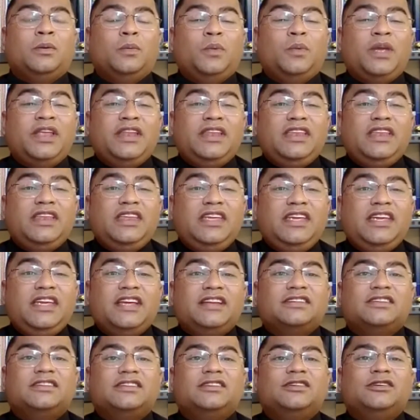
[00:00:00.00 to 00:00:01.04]
We
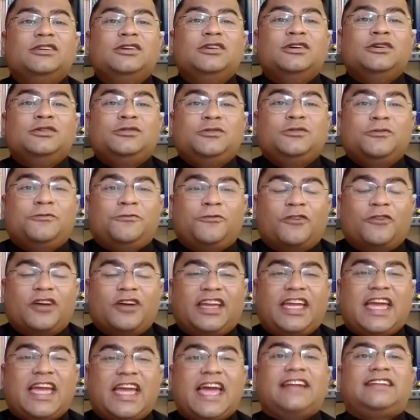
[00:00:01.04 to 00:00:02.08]
need to
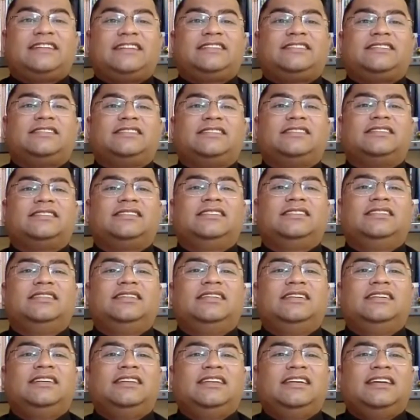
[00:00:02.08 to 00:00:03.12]
forget
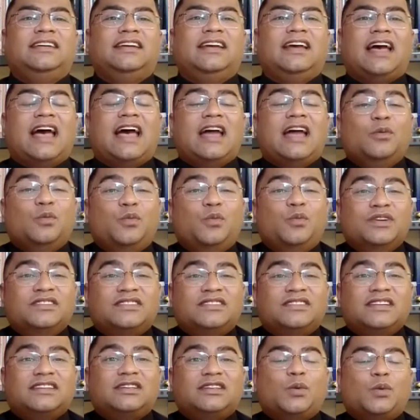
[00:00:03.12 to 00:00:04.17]
and
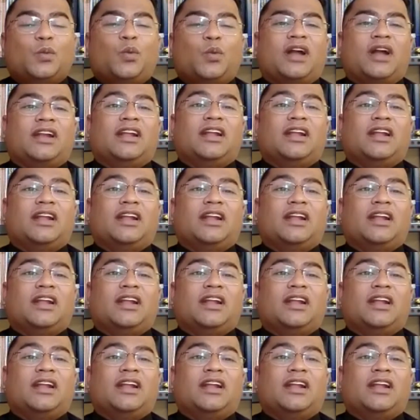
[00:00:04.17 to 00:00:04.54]
visit one